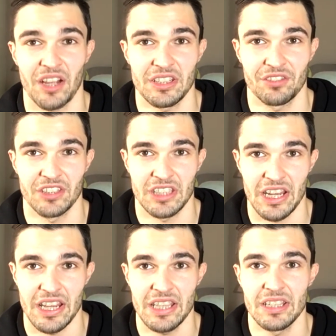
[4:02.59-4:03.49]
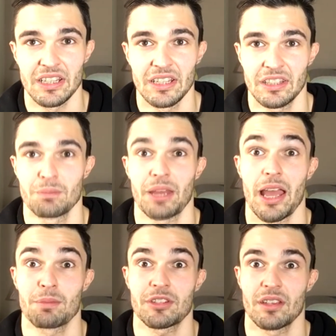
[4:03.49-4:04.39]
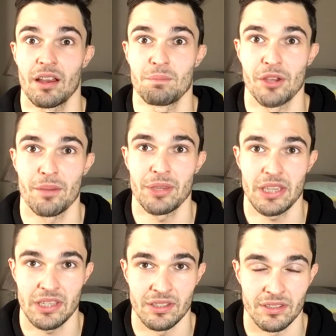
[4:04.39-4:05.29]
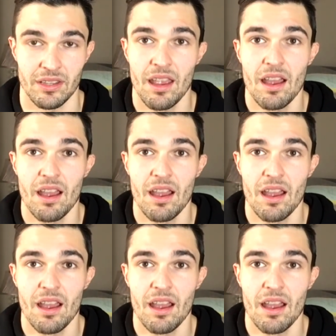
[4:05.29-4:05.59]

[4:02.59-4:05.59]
under fatigue than perhaps a burpee is.